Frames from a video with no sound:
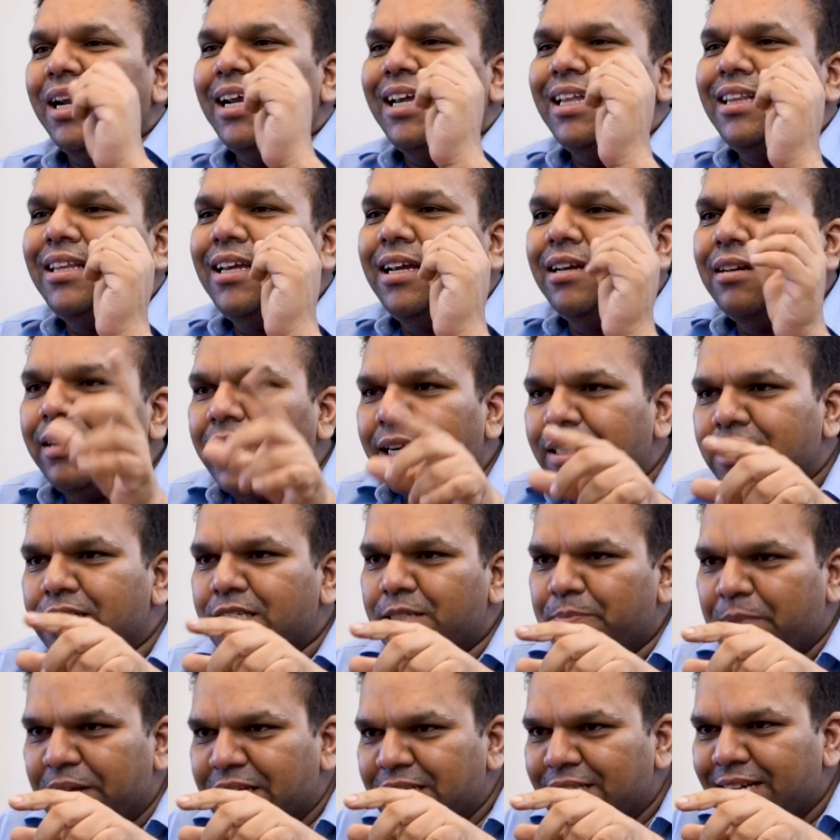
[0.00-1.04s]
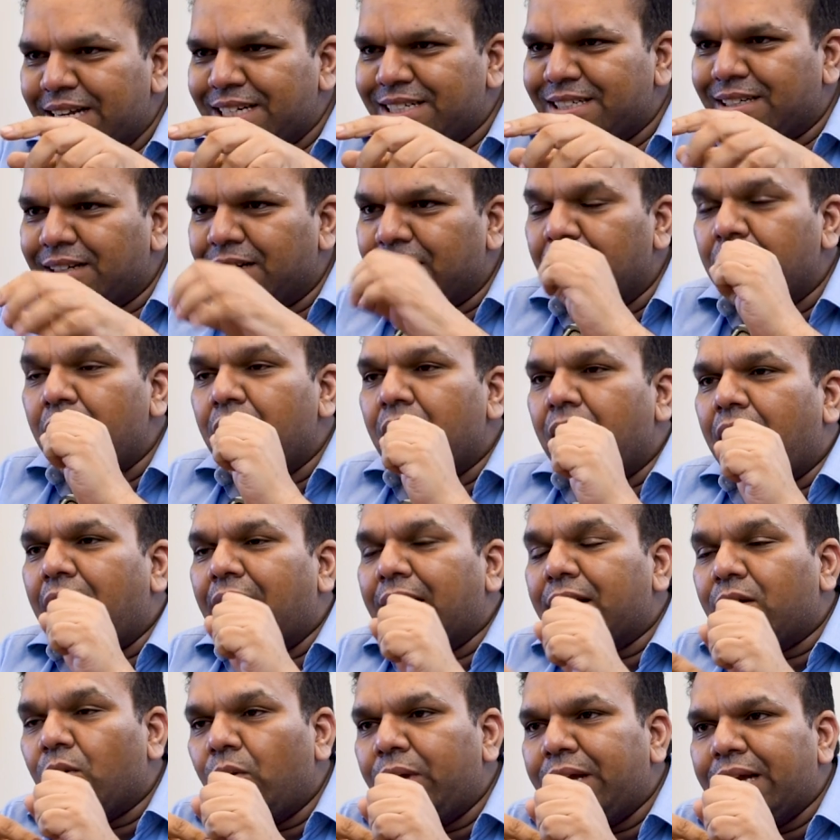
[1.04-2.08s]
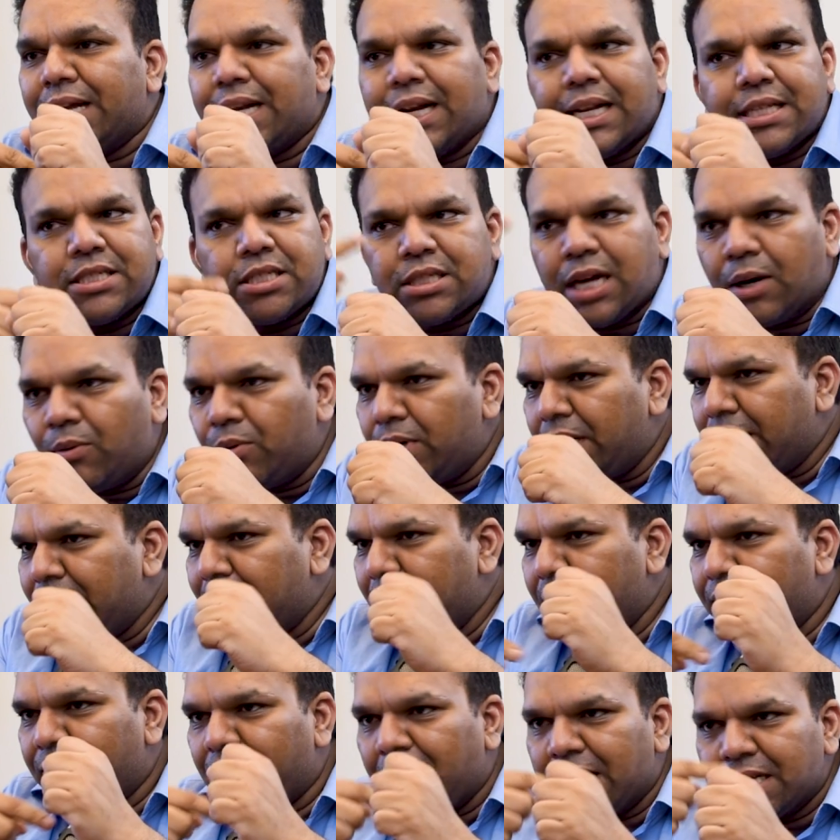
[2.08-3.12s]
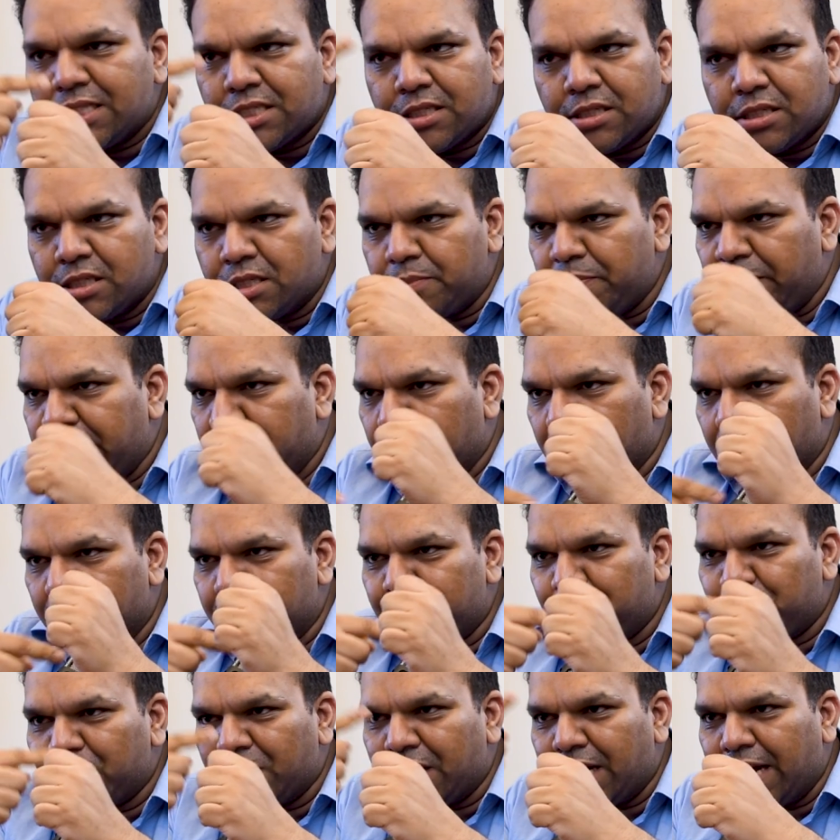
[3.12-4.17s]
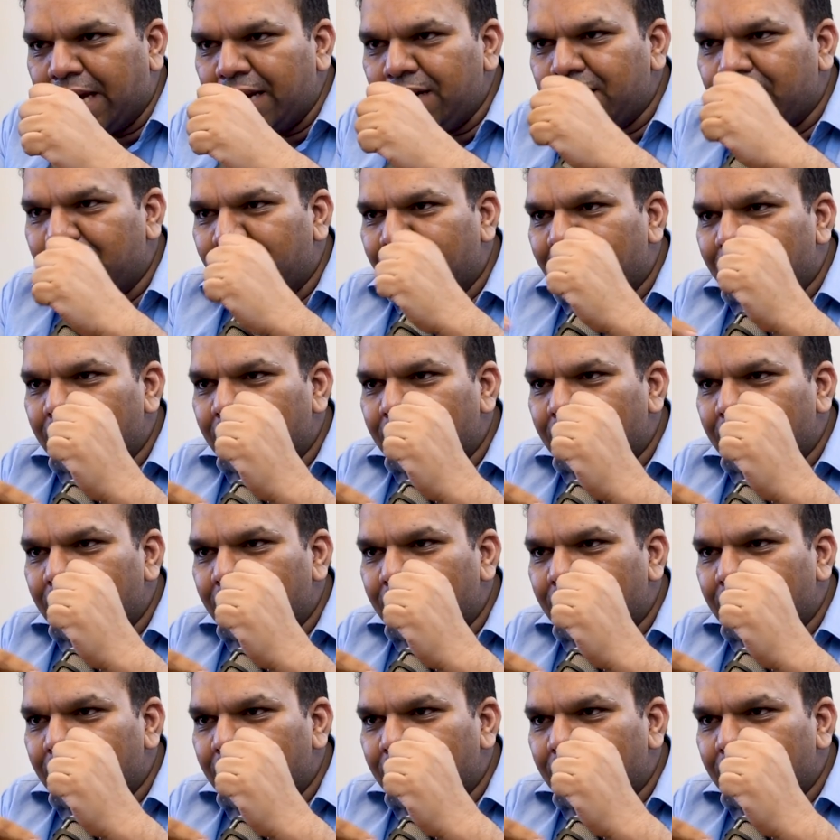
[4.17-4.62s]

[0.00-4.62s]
are in the International Space Station are going at an astoundingly fast speed, right?